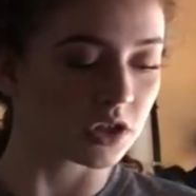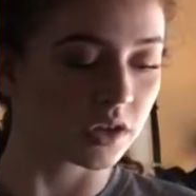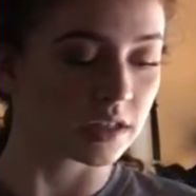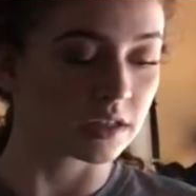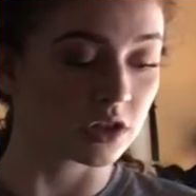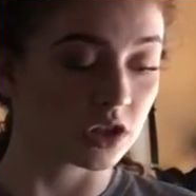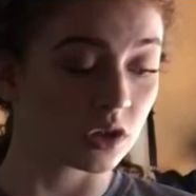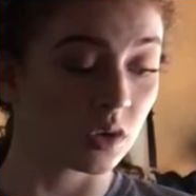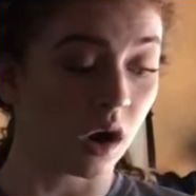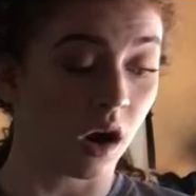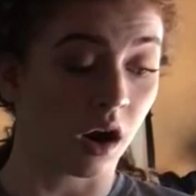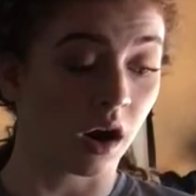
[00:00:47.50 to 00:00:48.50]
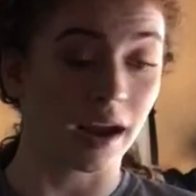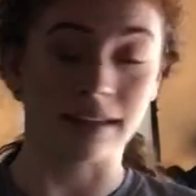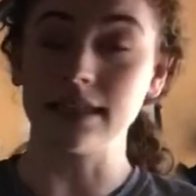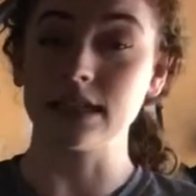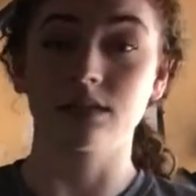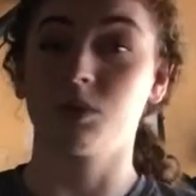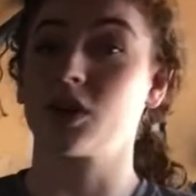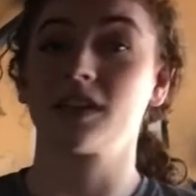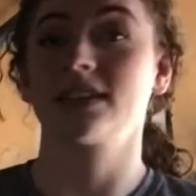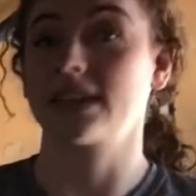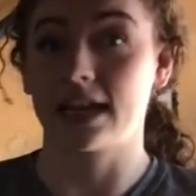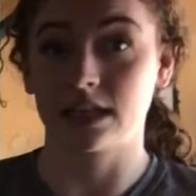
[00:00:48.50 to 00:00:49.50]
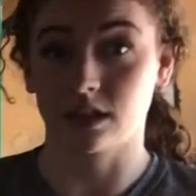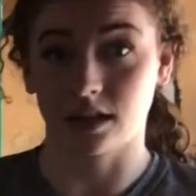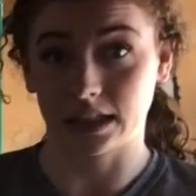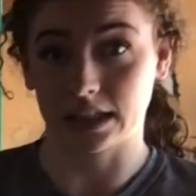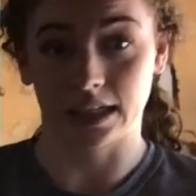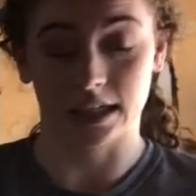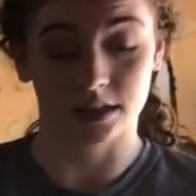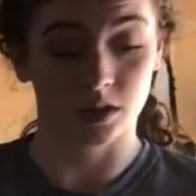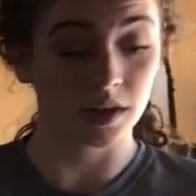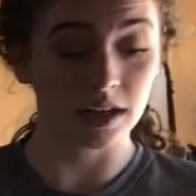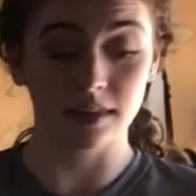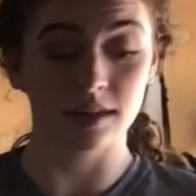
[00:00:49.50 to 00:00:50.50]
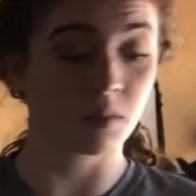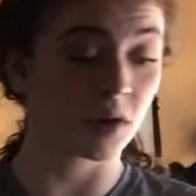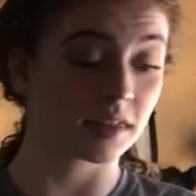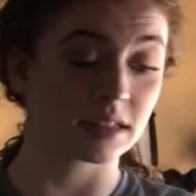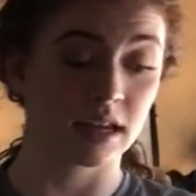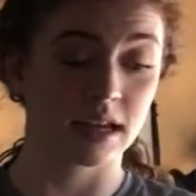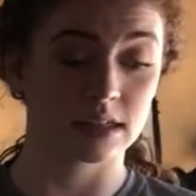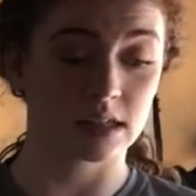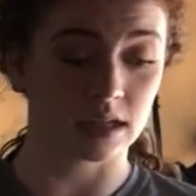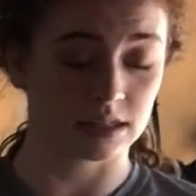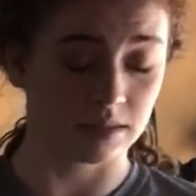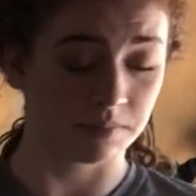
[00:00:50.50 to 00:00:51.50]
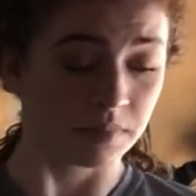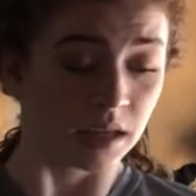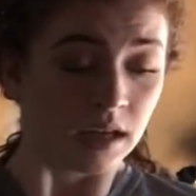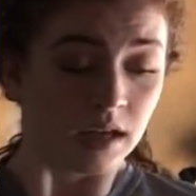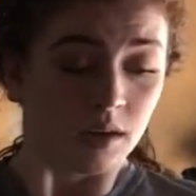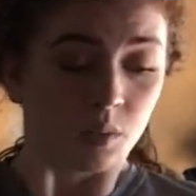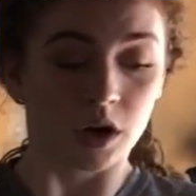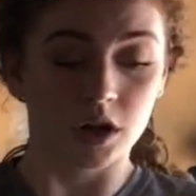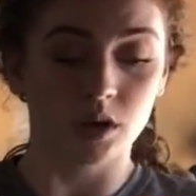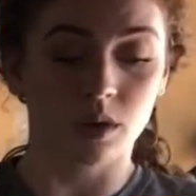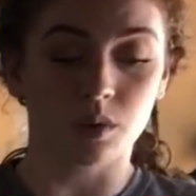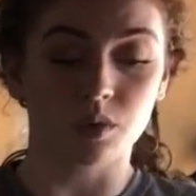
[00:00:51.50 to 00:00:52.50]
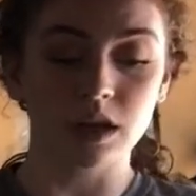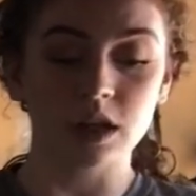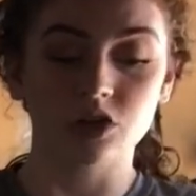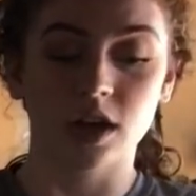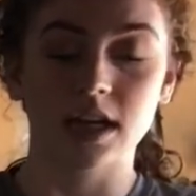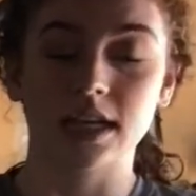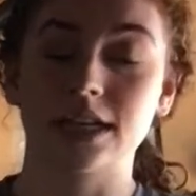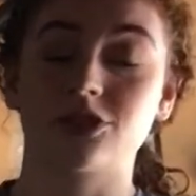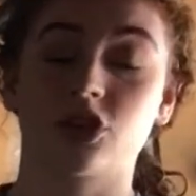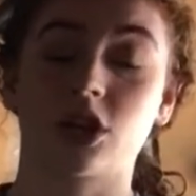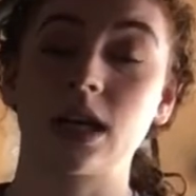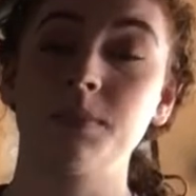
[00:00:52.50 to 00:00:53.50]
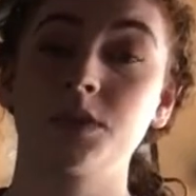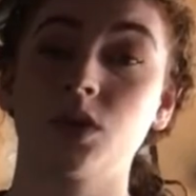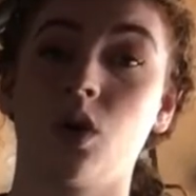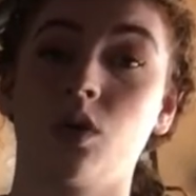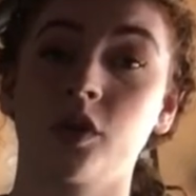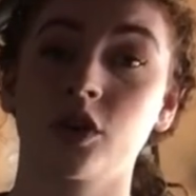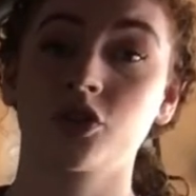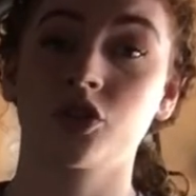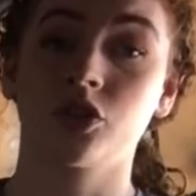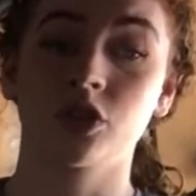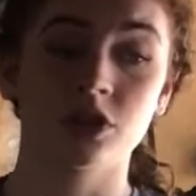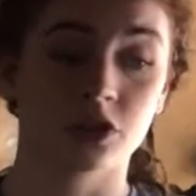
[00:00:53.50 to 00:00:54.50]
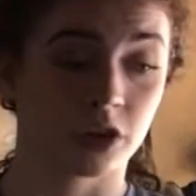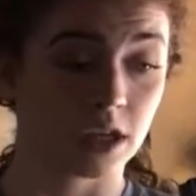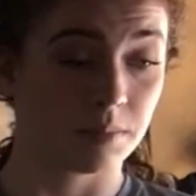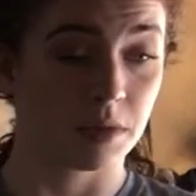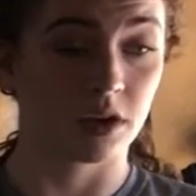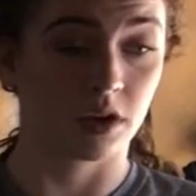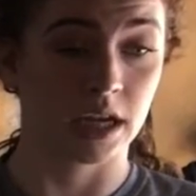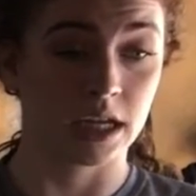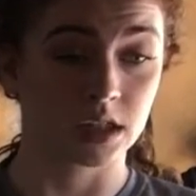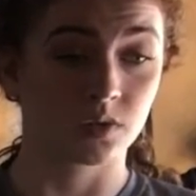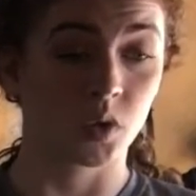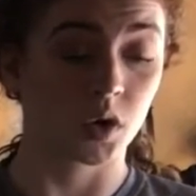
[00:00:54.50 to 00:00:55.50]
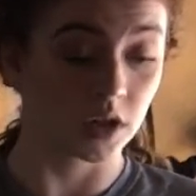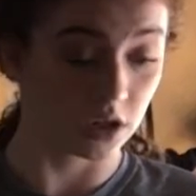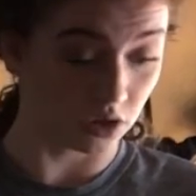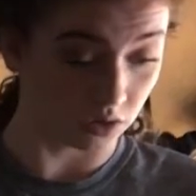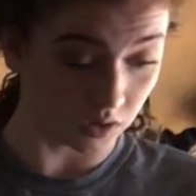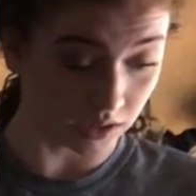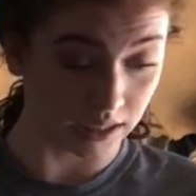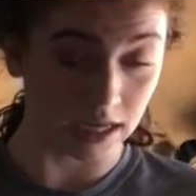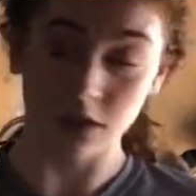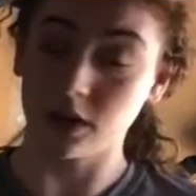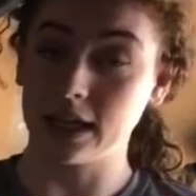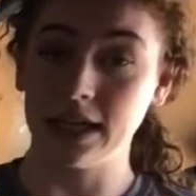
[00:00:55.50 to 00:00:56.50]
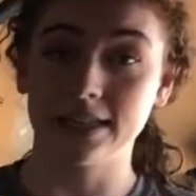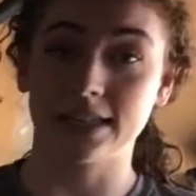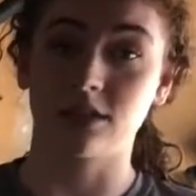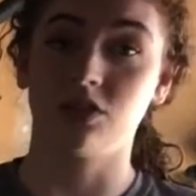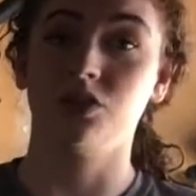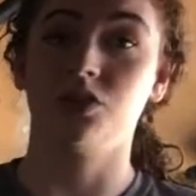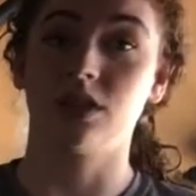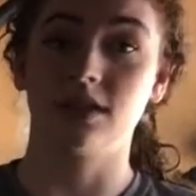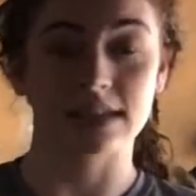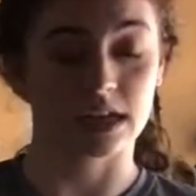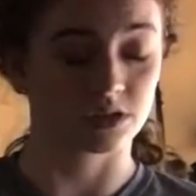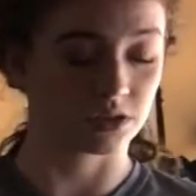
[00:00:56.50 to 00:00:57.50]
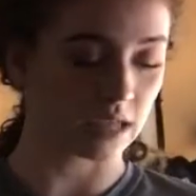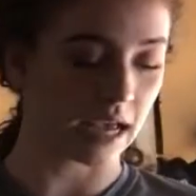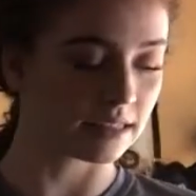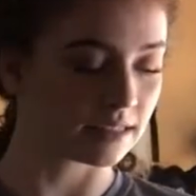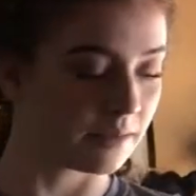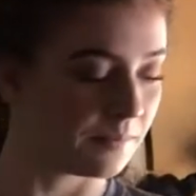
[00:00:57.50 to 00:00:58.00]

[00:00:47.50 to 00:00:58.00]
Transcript: you guys to do are at least more than 10 donkey kicks. So anything more than 10 is awesome. Where you are really trying to get your hips over your shoulders, you're keeping your hands forward and you're looking at your hands as you do this exercise.